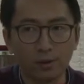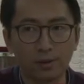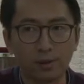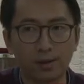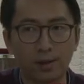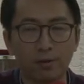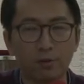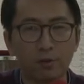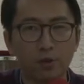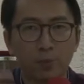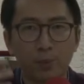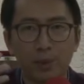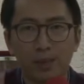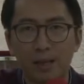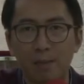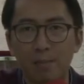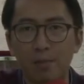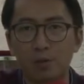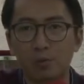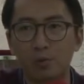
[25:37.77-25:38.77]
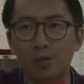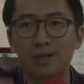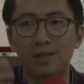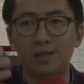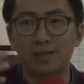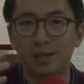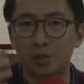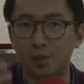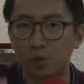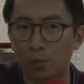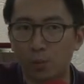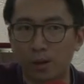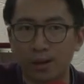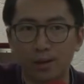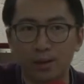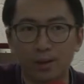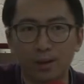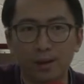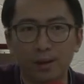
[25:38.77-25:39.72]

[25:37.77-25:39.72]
can also be demonstrated in such a way